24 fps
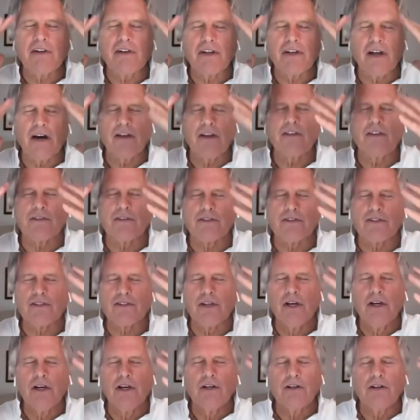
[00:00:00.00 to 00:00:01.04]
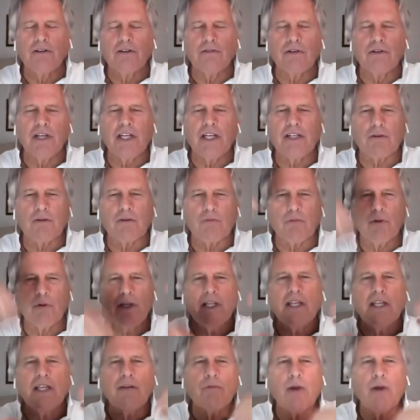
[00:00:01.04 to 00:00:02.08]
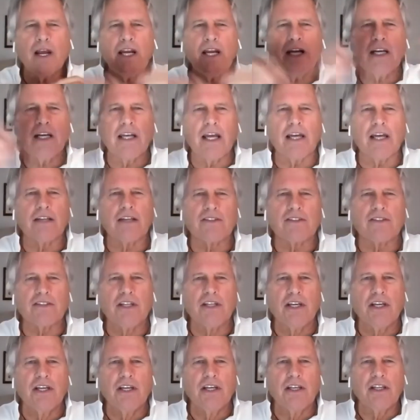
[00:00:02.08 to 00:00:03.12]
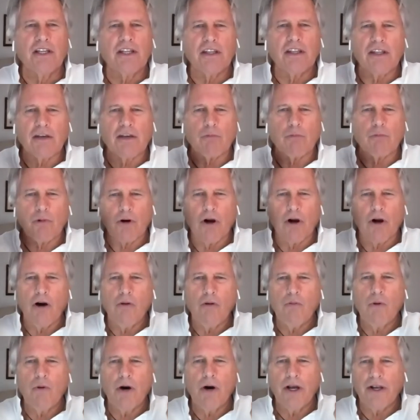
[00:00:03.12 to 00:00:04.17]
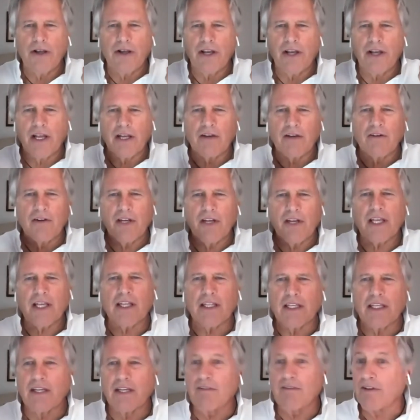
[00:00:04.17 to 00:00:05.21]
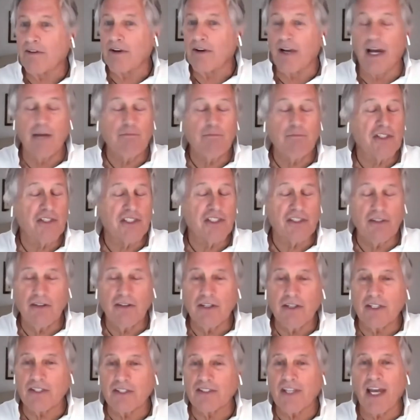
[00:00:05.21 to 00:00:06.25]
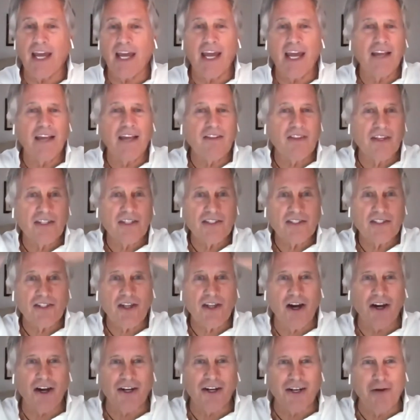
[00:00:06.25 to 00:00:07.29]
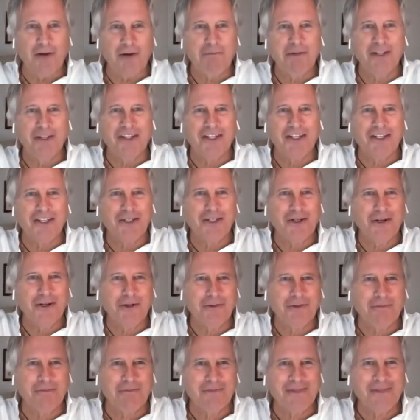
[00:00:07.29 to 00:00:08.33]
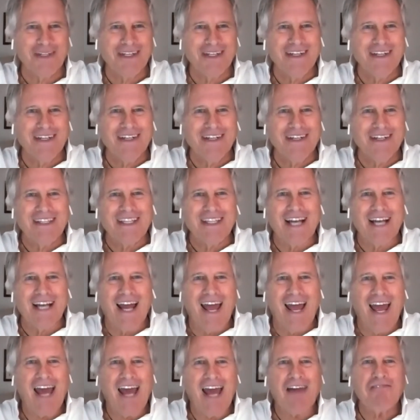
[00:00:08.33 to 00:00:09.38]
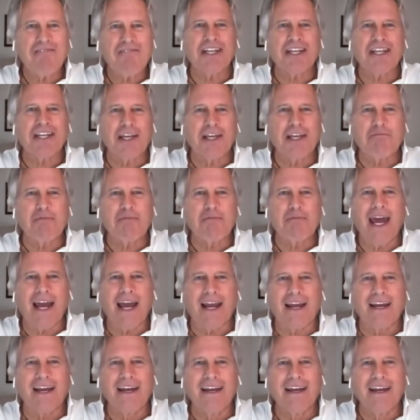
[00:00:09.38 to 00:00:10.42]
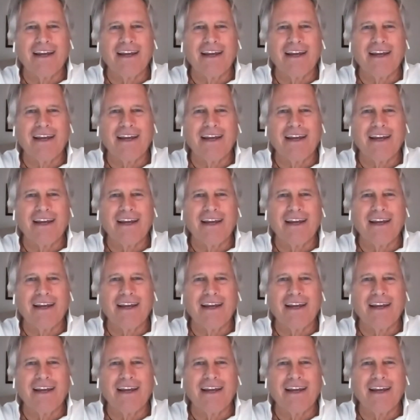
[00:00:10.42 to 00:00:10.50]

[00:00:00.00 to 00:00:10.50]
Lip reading: and others who need to really recognize that we're all one and uniquely different. I'm serious. I had this thought up in the dome that I have to get back.